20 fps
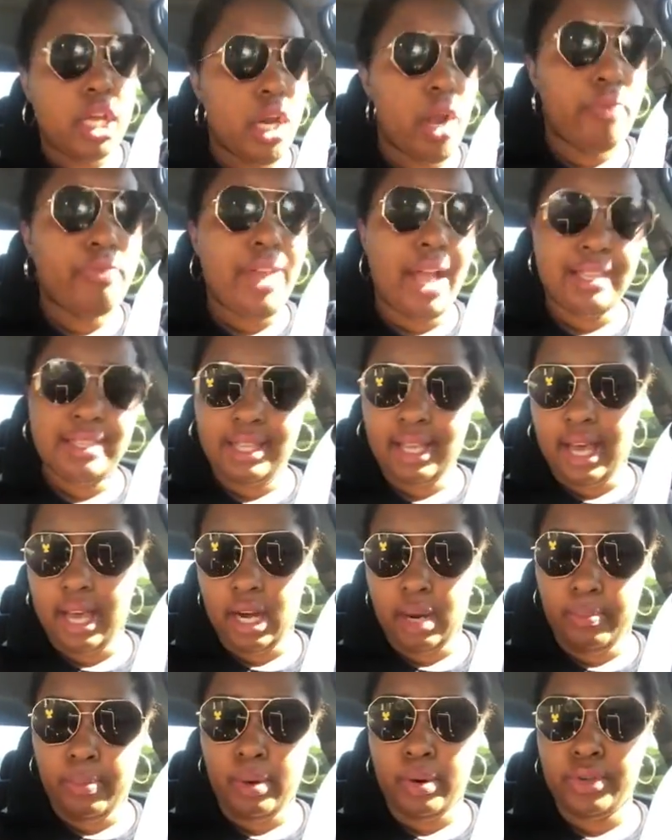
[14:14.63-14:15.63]
that's the
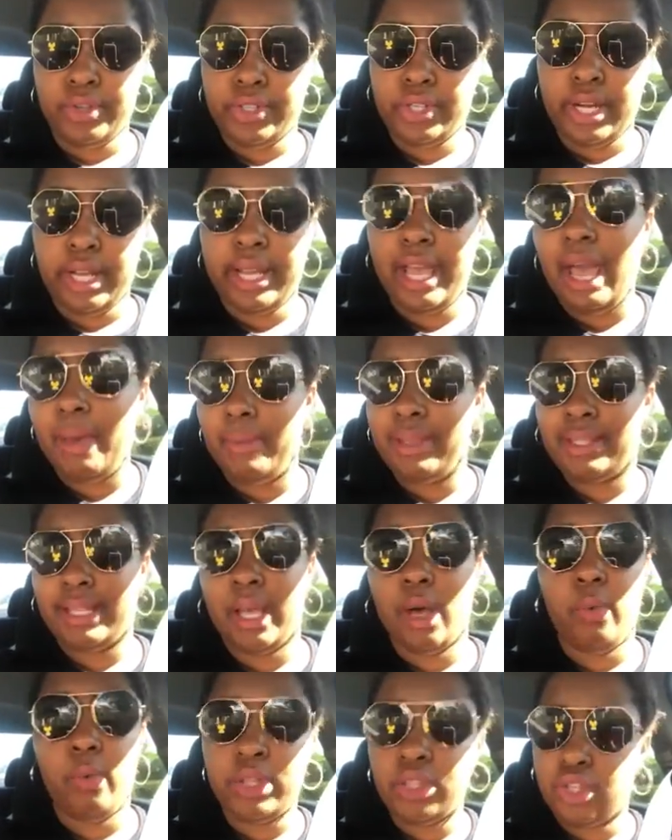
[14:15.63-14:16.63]
kind of person I am. It's
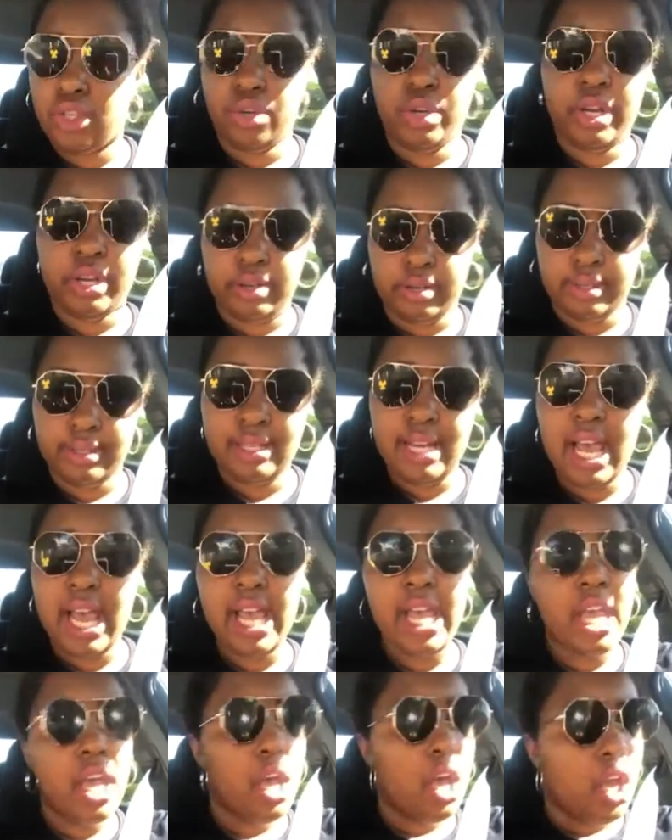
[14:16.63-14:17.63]
like, once you're here to
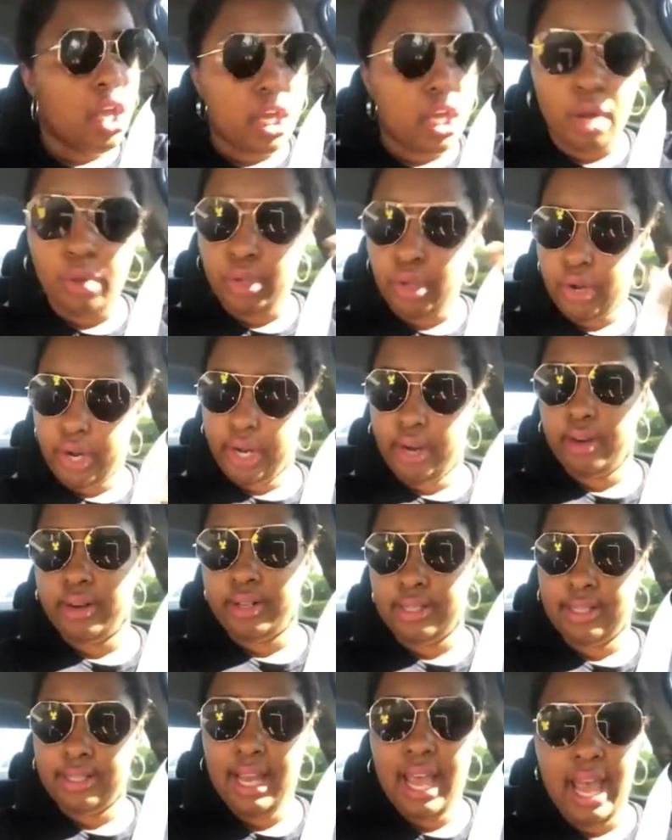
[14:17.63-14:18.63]
stay, you're here to
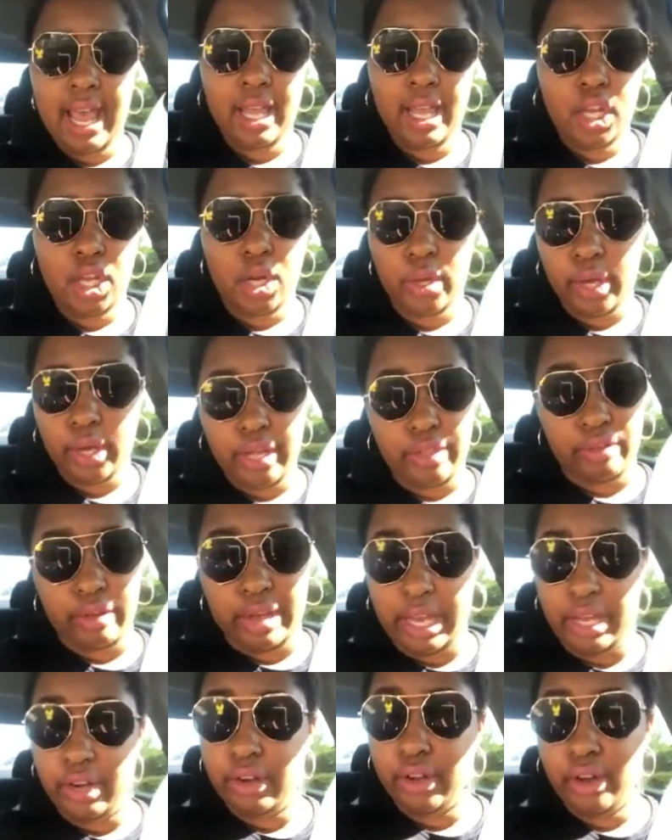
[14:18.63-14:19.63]
stay. You're either
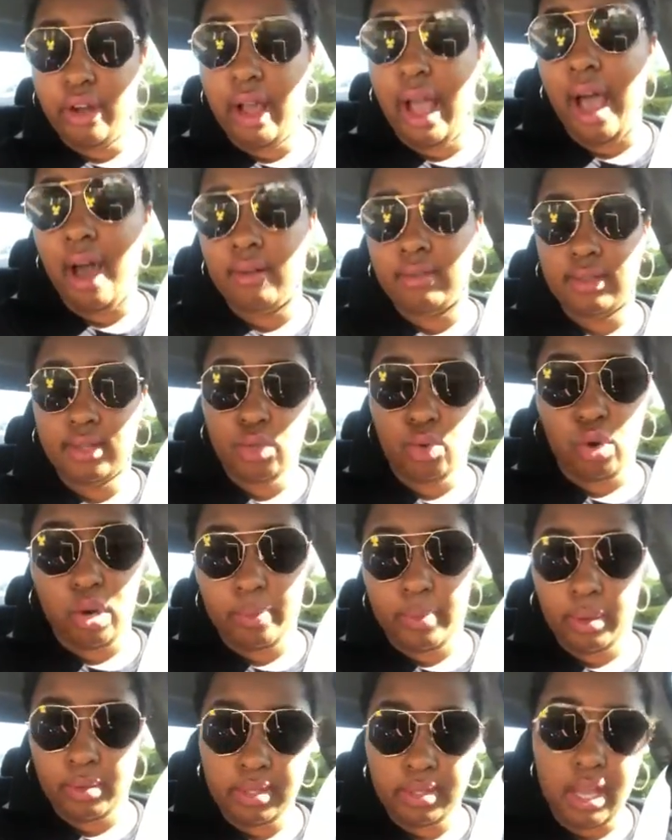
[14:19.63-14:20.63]
in or you're out.
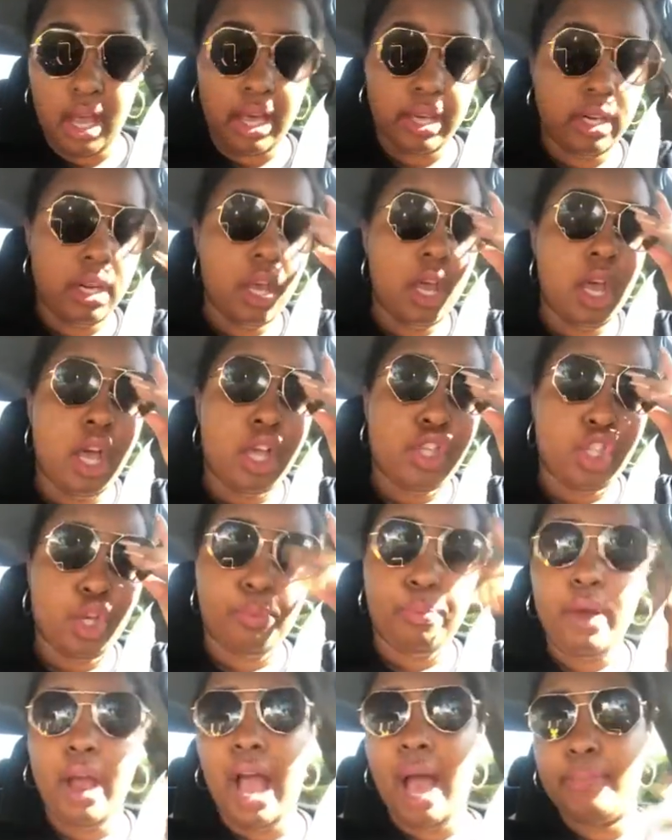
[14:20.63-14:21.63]
Scorpio sun. So
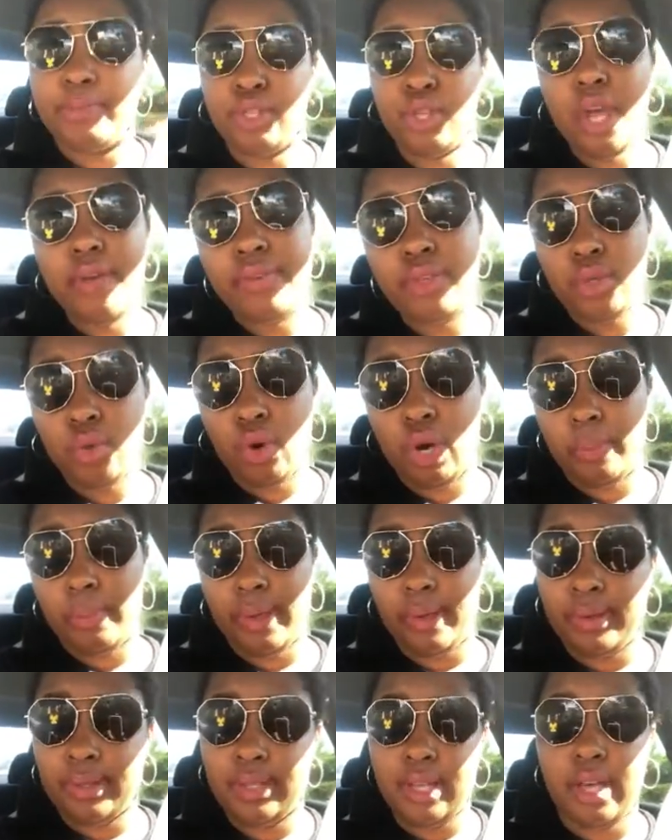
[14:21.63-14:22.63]
perhaps you have a
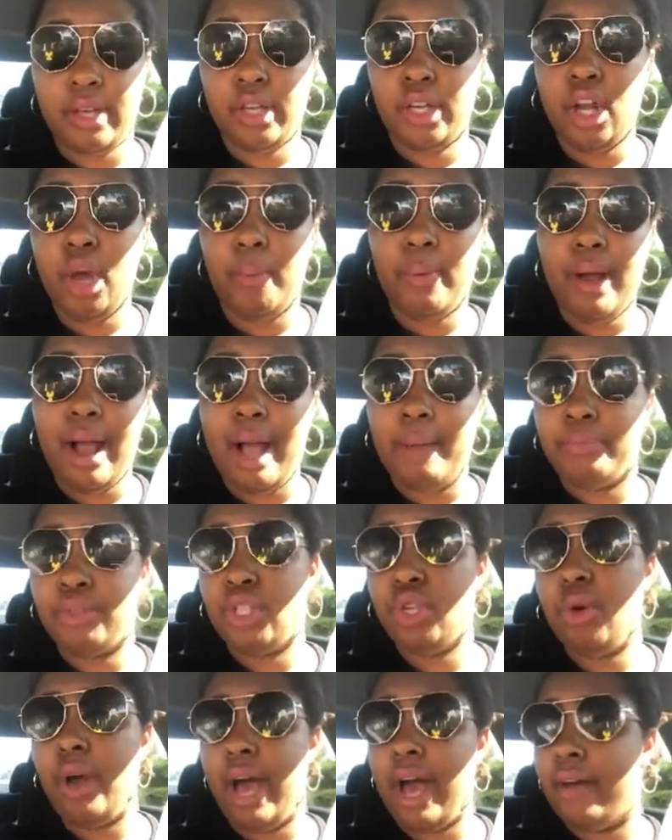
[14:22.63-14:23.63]
Scorpio sun. Perhaps
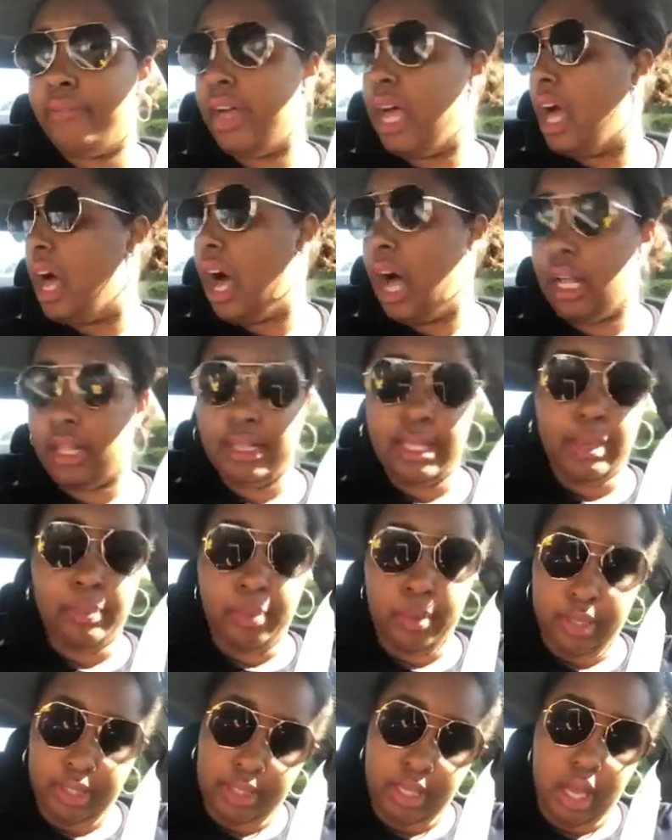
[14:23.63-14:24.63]
you have a
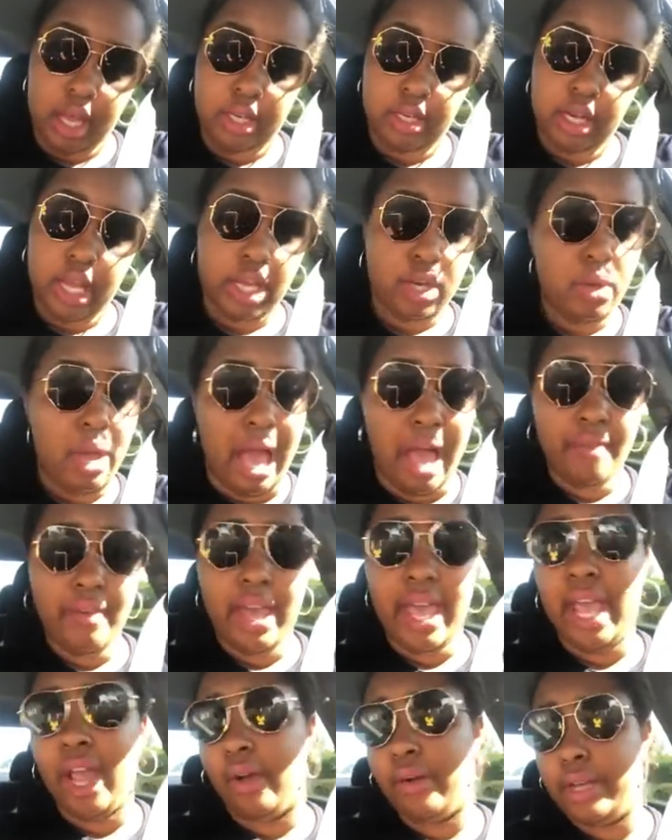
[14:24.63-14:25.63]
Libra sun and you have an
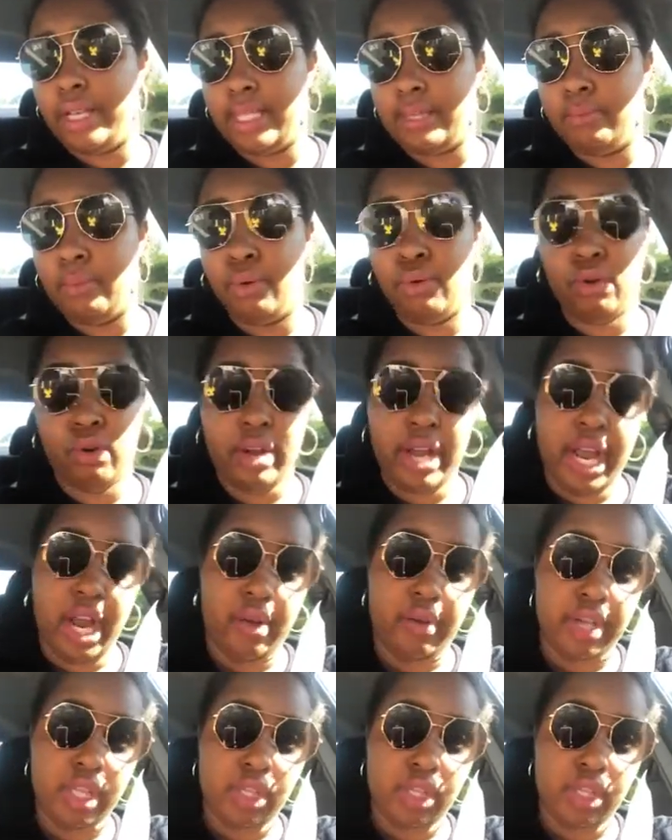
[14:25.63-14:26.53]
Aries moon or Aries